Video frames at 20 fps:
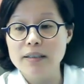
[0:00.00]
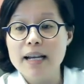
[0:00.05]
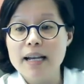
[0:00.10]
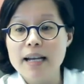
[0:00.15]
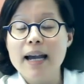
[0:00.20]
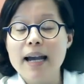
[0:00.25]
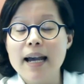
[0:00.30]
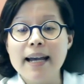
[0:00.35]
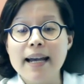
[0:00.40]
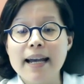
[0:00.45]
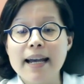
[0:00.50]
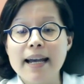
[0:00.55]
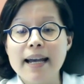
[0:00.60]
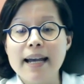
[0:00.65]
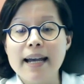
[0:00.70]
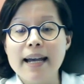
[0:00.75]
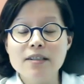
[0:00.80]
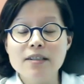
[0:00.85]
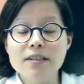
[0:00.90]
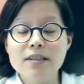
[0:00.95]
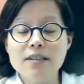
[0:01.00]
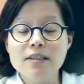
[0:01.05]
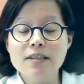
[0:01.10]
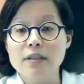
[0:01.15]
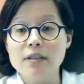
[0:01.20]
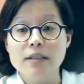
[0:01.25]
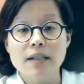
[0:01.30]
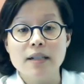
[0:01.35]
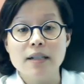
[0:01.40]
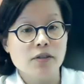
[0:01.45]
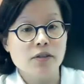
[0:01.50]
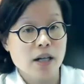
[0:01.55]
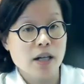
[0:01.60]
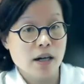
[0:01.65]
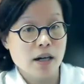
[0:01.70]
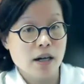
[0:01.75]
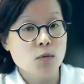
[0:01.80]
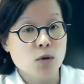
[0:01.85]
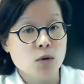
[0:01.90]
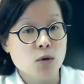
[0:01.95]
And leakage of urine, I'll
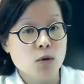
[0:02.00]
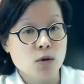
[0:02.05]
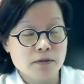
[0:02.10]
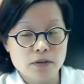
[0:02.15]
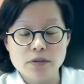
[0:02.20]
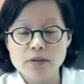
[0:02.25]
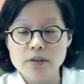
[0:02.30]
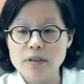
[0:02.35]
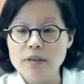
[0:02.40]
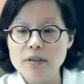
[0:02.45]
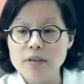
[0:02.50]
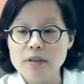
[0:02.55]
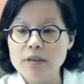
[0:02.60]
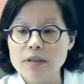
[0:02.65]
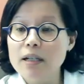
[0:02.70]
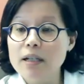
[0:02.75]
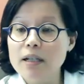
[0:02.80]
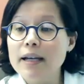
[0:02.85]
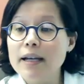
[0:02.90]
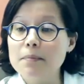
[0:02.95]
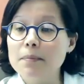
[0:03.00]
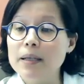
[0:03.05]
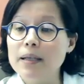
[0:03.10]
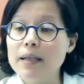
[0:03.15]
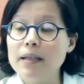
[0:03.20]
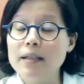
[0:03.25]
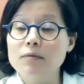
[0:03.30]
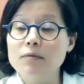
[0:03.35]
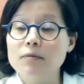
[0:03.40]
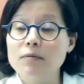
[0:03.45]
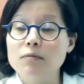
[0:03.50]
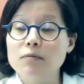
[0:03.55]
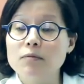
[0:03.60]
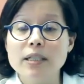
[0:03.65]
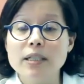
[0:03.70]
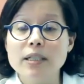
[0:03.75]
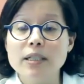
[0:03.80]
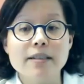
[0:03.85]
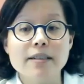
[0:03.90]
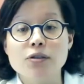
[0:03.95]
talk more further, can be
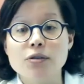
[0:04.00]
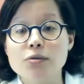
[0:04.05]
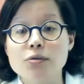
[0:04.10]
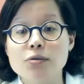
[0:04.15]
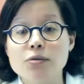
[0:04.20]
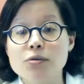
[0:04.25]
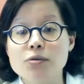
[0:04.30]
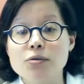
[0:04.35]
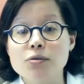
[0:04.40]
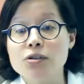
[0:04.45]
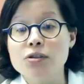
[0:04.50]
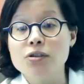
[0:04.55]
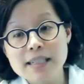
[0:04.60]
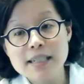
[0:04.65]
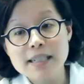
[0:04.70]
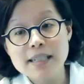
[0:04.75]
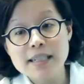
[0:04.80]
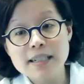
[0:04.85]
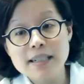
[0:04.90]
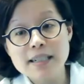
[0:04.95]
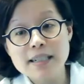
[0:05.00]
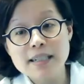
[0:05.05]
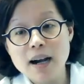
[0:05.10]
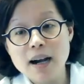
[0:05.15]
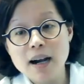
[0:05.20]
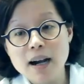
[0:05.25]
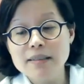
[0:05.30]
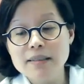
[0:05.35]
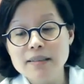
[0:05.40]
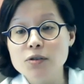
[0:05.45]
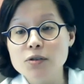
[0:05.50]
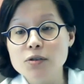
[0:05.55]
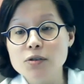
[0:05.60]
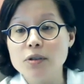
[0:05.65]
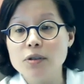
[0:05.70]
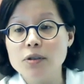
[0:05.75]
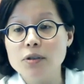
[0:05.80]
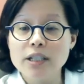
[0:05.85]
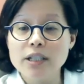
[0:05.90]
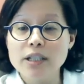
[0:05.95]
related to stress incontinence or
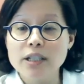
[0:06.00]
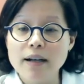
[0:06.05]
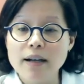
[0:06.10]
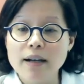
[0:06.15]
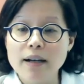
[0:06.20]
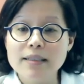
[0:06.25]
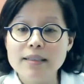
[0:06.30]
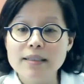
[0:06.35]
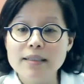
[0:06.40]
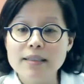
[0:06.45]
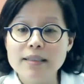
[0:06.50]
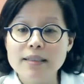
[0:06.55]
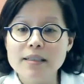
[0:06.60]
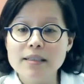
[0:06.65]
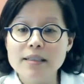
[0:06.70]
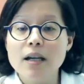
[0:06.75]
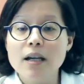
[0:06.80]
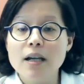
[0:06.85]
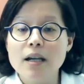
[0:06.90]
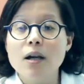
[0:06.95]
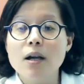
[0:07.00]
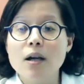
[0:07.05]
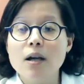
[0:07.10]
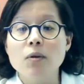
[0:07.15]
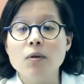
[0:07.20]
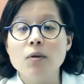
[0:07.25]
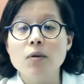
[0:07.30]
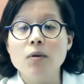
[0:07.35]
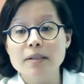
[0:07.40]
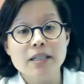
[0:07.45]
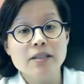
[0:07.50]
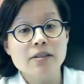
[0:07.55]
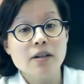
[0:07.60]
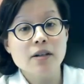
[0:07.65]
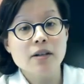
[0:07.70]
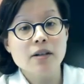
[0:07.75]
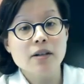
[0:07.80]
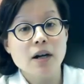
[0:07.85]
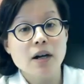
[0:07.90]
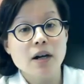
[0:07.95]
urge incontinence. We're also going to be
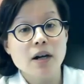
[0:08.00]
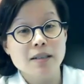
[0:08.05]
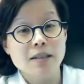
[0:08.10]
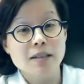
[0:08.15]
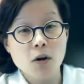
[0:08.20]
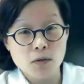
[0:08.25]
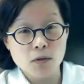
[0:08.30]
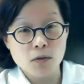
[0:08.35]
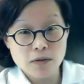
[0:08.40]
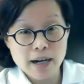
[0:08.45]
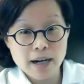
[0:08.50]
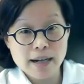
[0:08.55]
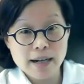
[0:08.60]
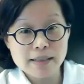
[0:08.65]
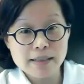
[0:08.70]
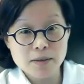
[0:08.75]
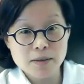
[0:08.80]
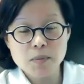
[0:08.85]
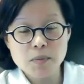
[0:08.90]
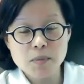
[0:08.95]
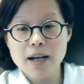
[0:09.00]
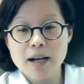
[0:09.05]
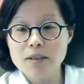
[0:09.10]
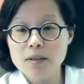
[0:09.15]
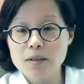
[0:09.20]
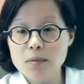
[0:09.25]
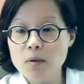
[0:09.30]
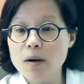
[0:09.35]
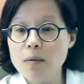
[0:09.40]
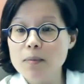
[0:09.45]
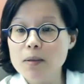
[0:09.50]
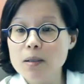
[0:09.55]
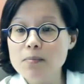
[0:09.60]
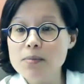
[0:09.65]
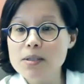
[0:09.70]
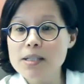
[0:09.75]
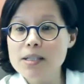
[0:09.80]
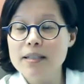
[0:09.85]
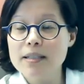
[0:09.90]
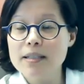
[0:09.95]
talking about overactive bladder
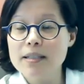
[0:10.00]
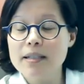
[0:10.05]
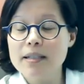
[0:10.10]
problems